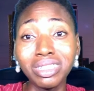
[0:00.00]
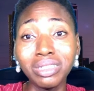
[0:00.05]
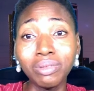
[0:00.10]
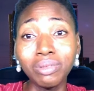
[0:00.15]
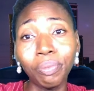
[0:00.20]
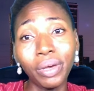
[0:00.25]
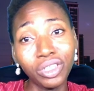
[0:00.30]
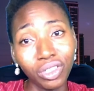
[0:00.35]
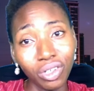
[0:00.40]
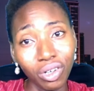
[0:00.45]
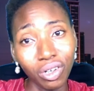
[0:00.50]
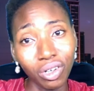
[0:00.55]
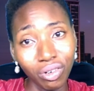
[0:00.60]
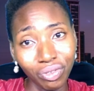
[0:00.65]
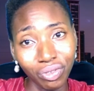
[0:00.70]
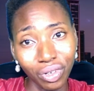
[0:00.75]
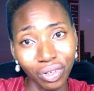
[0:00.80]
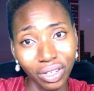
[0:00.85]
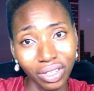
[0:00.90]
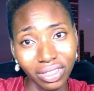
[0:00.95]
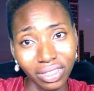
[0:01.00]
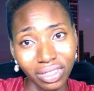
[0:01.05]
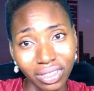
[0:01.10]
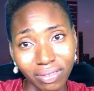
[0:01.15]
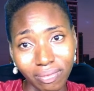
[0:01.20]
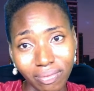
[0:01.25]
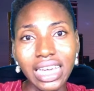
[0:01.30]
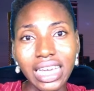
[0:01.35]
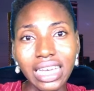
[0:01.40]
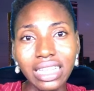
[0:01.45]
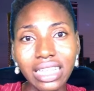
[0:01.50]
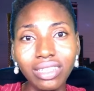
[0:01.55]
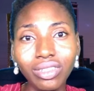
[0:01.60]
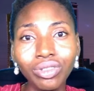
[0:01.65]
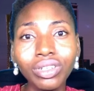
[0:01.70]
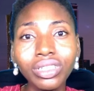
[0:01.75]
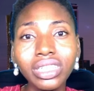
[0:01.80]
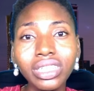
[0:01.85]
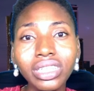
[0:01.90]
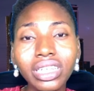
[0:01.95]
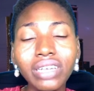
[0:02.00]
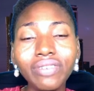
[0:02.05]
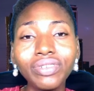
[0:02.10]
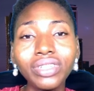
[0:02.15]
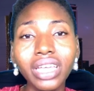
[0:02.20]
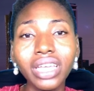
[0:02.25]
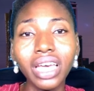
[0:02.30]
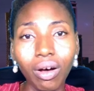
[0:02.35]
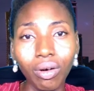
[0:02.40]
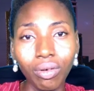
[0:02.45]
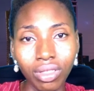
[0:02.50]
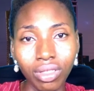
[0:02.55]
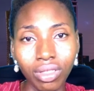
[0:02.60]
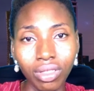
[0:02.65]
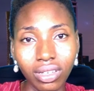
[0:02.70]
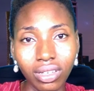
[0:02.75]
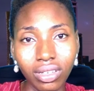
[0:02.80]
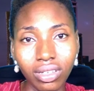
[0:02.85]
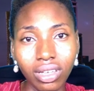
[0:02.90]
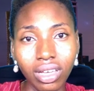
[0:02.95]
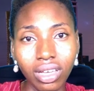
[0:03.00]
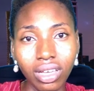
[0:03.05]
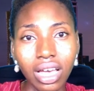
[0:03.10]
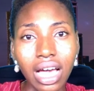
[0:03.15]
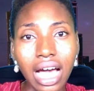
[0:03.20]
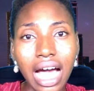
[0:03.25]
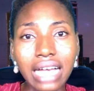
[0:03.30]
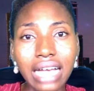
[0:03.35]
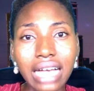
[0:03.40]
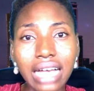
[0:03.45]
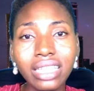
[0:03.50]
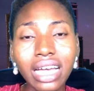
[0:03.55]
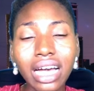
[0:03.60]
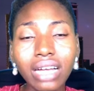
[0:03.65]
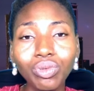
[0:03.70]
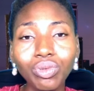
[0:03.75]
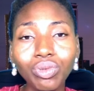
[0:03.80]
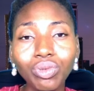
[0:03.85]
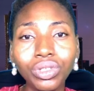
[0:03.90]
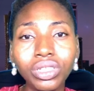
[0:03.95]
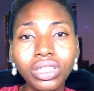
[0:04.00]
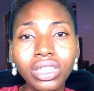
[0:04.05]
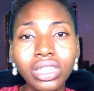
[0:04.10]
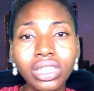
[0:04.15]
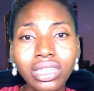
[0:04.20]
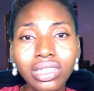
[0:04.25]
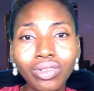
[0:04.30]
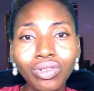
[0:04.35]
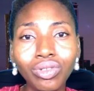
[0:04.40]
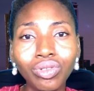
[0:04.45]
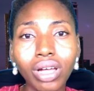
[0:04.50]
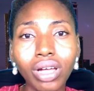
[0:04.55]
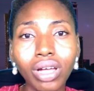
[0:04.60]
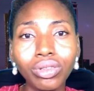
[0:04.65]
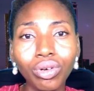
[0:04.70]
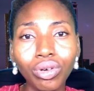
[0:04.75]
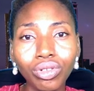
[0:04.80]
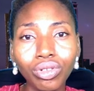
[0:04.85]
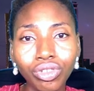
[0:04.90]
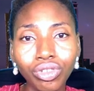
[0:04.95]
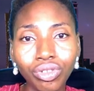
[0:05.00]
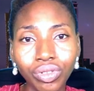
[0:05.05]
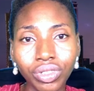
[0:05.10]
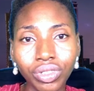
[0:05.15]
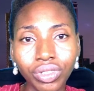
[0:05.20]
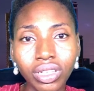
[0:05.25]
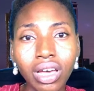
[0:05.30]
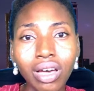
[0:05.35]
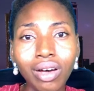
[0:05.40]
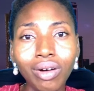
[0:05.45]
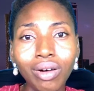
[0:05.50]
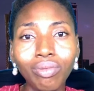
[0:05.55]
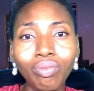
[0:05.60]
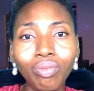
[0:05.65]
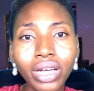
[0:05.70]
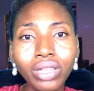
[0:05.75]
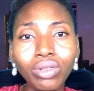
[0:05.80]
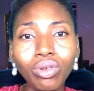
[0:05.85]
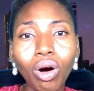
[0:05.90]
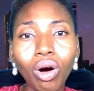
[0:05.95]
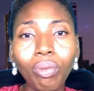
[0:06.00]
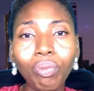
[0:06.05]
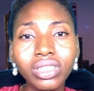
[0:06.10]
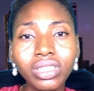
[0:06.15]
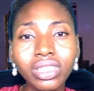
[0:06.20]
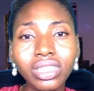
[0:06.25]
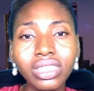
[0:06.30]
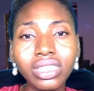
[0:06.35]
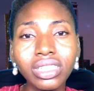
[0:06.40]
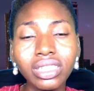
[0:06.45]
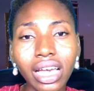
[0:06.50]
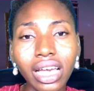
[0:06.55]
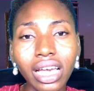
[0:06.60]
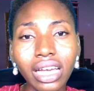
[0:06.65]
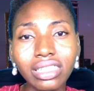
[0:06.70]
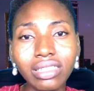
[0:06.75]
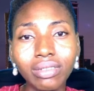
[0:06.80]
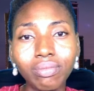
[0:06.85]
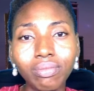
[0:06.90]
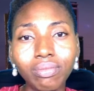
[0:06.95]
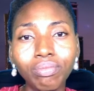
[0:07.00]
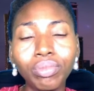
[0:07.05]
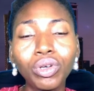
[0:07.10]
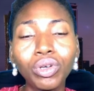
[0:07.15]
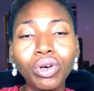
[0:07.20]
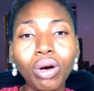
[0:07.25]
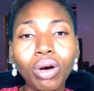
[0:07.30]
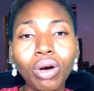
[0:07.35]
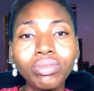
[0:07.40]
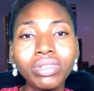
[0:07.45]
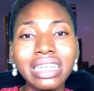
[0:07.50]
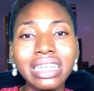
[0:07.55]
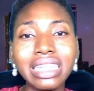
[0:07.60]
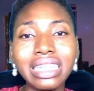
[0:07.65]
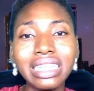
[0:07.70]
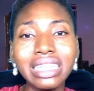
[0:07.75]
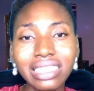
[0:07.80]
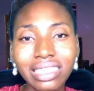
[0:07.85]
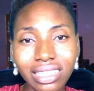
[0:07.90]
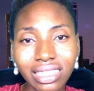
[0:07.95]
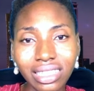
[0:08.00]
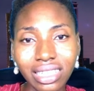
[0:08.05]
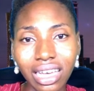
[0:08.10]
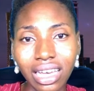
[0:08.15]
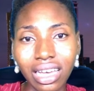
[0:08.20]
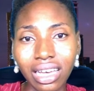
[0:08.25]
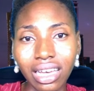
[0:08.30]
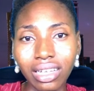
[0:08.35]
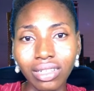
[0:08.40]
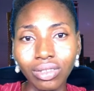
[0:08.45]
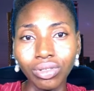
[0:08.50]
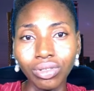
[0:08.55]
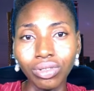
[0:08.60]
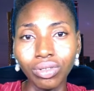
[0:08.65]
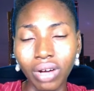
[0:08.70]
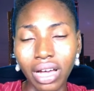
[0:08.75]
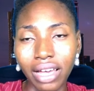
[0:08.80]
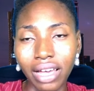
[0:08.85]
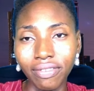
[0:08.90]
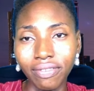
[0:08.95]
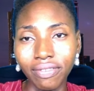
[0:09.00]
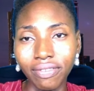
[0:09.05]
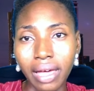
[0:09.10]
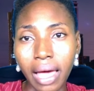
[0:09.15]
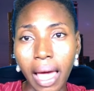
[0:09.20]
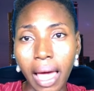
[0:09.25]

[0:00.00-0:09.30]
special friend. It is not even healthy, as that would lead to adultery when opposite sex becomes a listening ear to the wife.